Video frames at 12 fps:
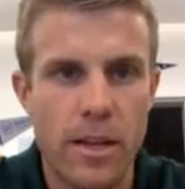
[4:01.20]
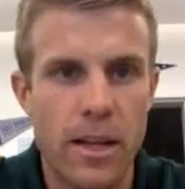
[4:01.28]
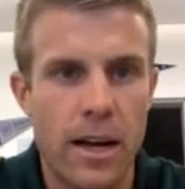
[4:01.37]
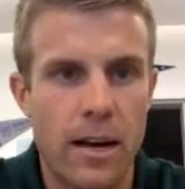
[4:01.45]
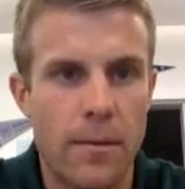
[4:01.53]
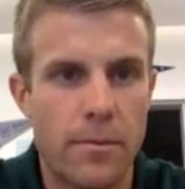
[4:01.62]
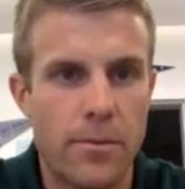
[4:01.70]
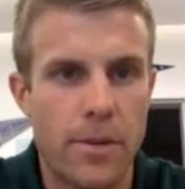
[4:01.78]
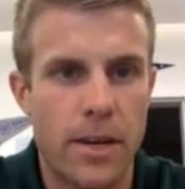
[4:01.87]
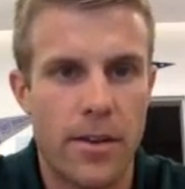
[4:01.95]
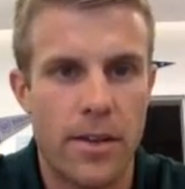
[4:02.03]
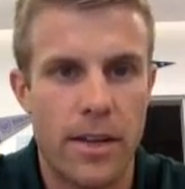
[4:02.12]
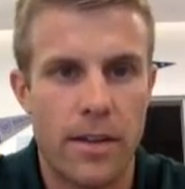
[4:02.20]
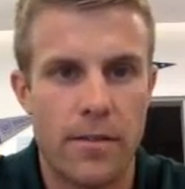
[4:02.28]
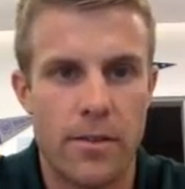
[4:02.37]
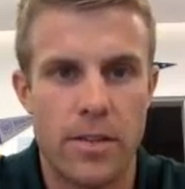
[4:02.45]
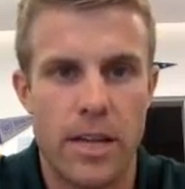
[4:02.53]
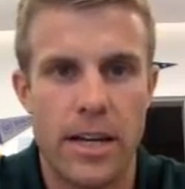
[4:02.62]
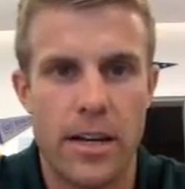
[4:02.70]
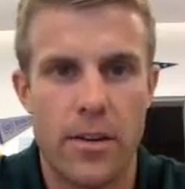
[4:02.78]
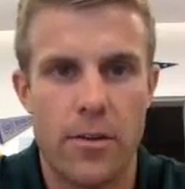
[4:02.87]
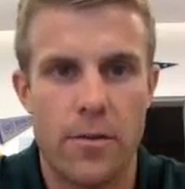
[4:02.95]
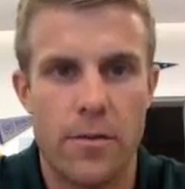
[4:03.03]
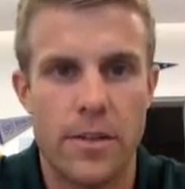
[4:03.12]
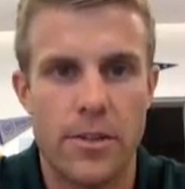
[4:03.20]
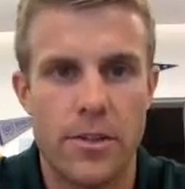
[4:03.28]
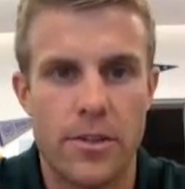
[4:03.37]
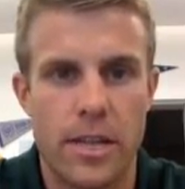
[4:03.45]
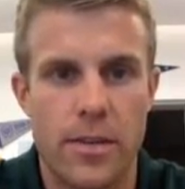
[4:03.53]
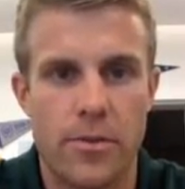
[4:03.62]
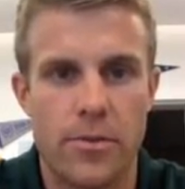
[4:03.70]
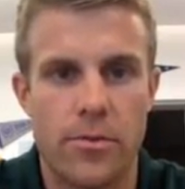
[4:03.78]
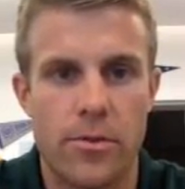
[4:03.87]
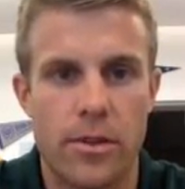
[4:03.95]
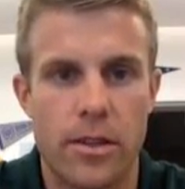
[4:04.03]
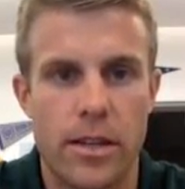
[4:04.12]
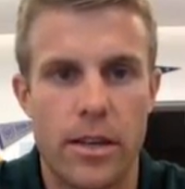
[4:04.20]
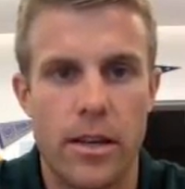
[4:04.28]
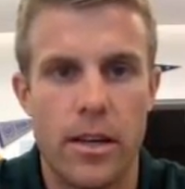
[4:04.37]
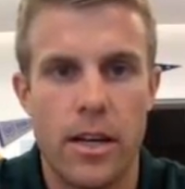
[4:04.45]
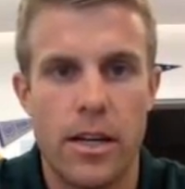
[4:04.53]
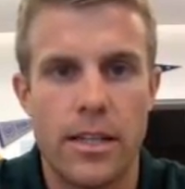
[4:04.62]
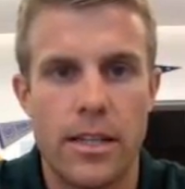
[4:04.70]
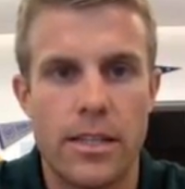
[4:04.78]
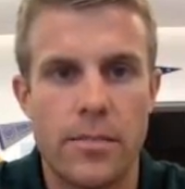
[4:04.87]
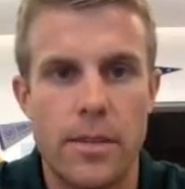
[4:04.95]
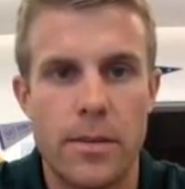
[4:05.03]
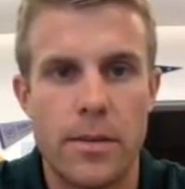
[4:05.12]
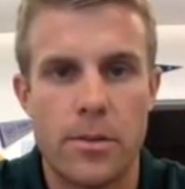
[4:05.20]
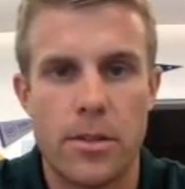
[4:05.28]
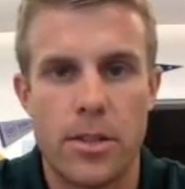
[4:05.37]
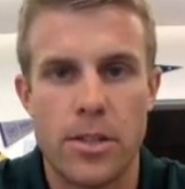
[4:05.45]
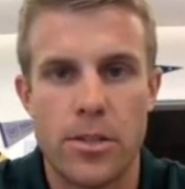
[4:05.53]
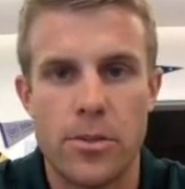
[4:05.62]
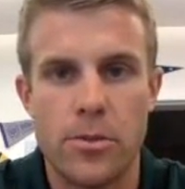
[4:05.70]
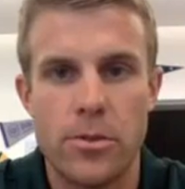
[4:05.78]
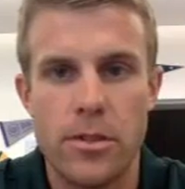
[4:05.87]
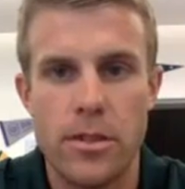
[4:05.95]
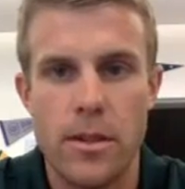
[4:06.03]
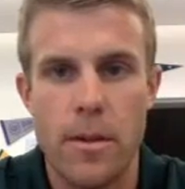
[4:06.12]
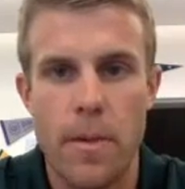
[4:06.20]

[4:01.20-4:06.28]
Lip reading: I'm trying to think if there's any other features that you would really need to be able to use.